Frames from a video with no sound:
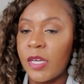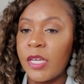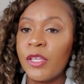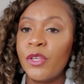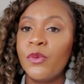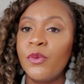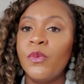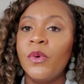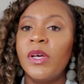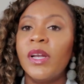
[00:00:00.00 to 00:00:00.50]

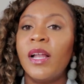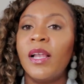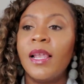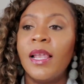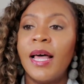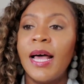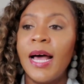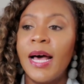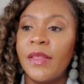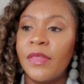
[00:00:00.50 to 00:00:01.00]
you want to
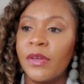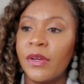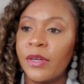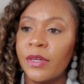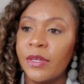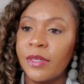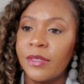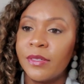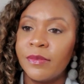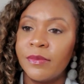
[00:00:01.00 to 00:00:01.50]

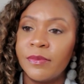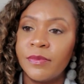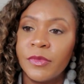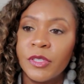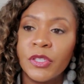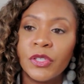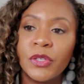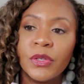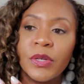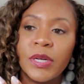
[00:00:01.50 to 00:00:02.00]
lather
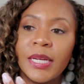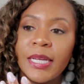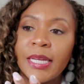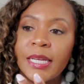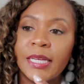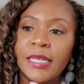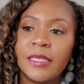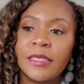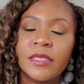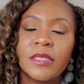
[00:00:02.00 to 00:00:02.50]
your
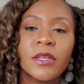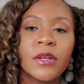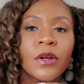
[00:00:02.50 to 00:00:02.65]
hands.